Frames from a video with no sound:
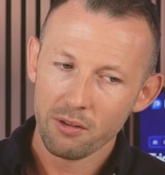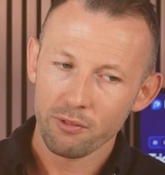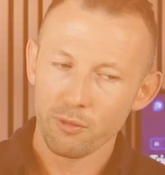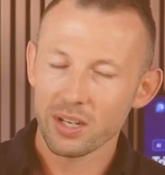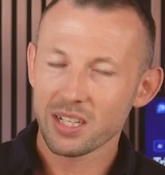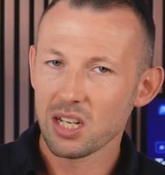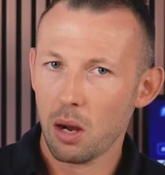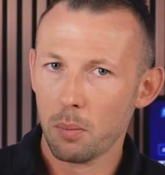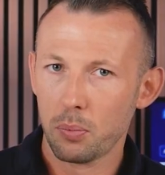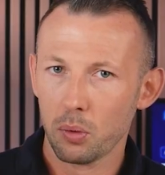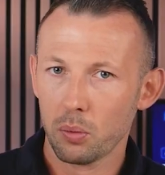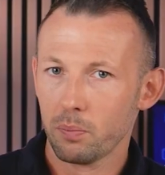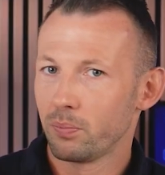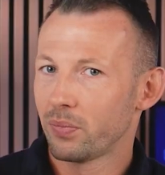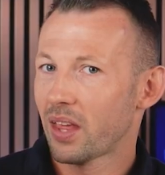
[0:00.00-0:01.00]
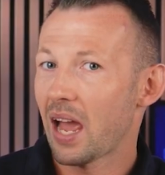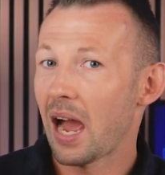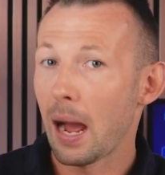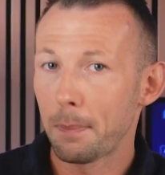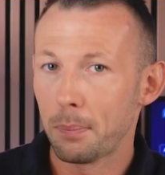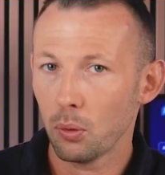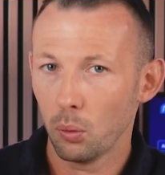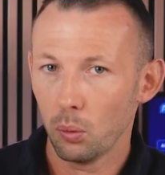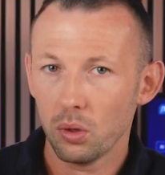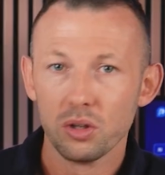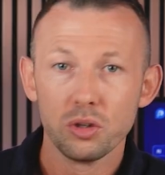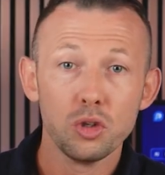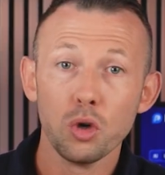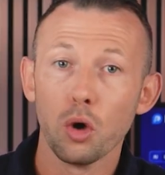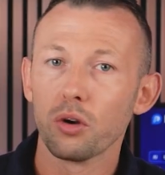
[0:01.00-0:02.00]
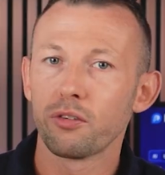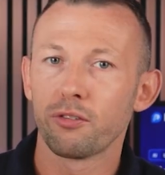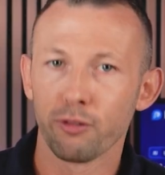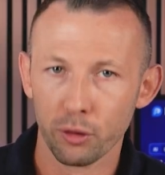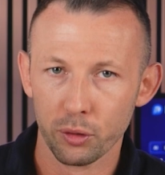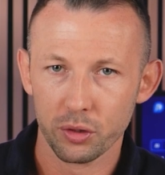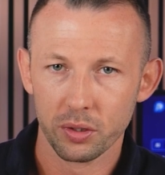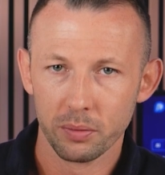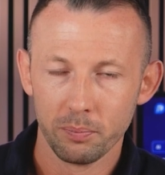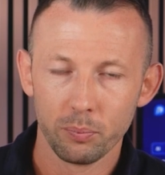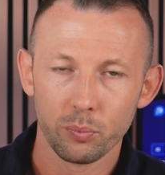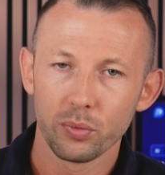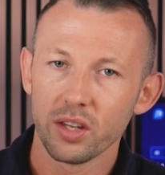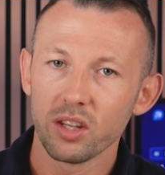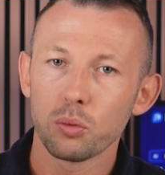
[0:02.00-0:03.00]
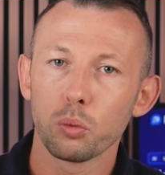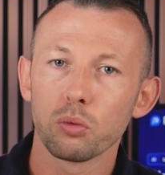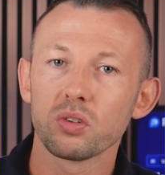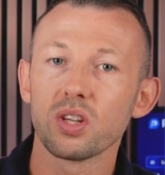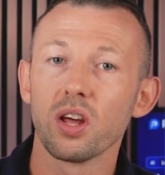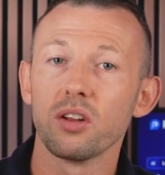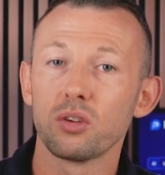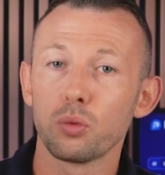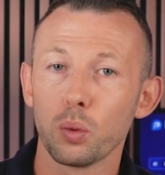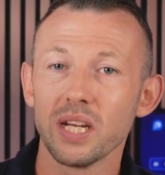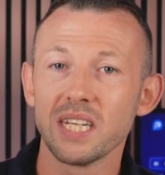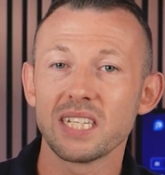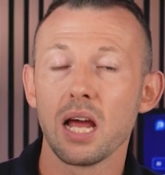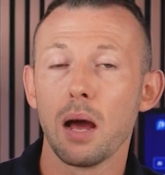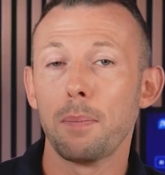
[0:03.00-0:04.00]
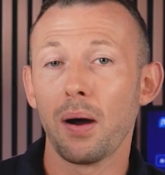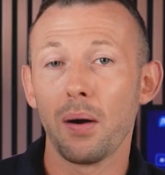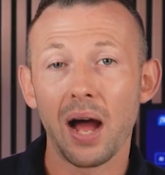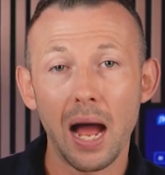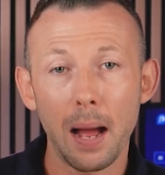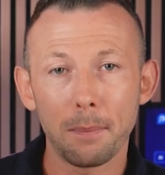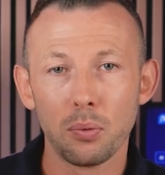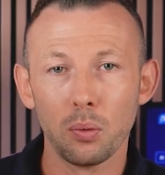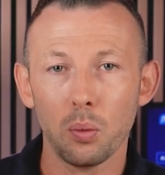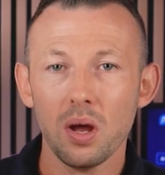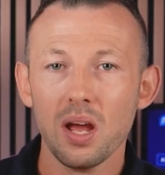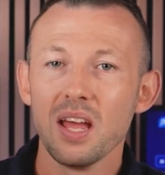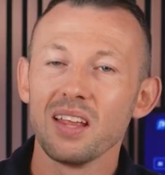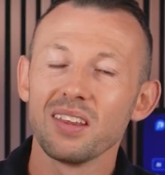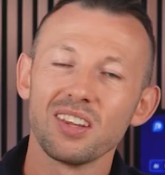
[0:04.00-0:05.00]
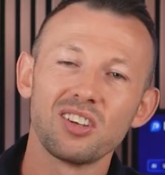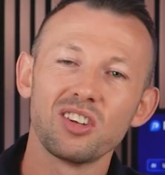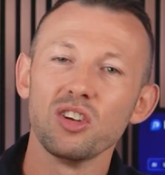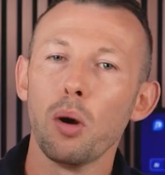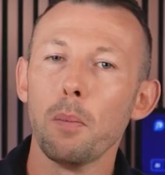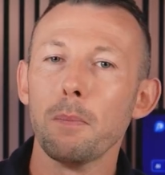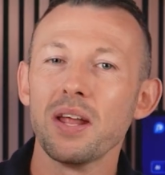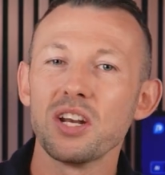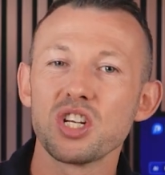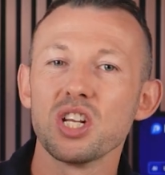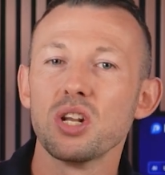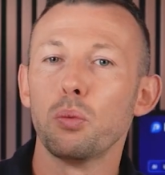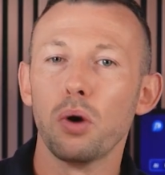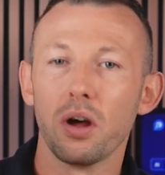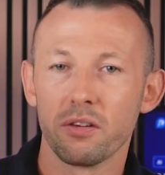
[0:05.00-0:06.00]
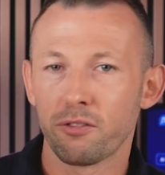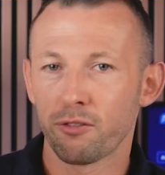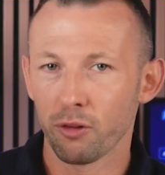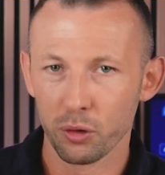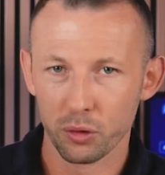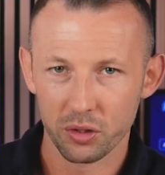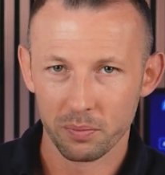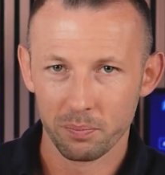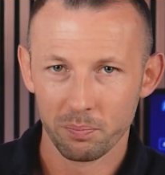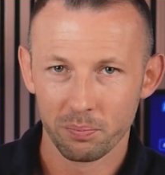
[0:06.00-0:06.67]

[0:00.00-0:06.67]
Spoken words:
For example, apple, not fruit. This will return tweets about apple that do not mention the word fruit.